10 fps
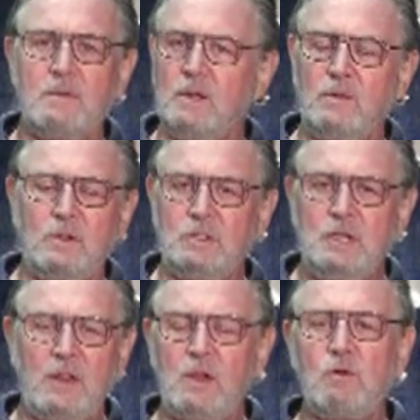then there's
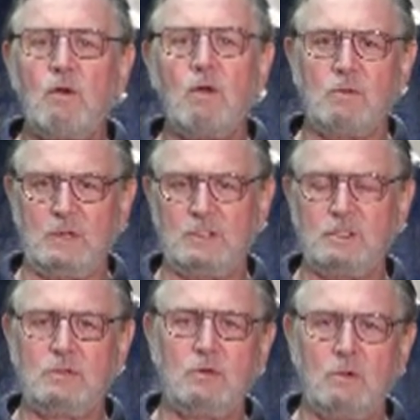nothing wrong with
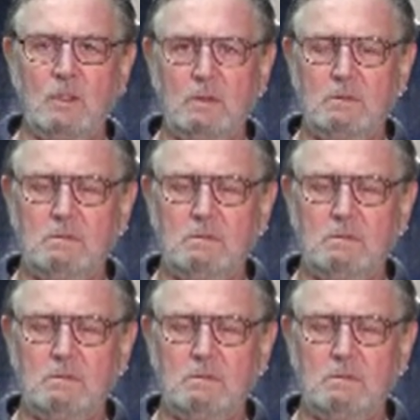this tool.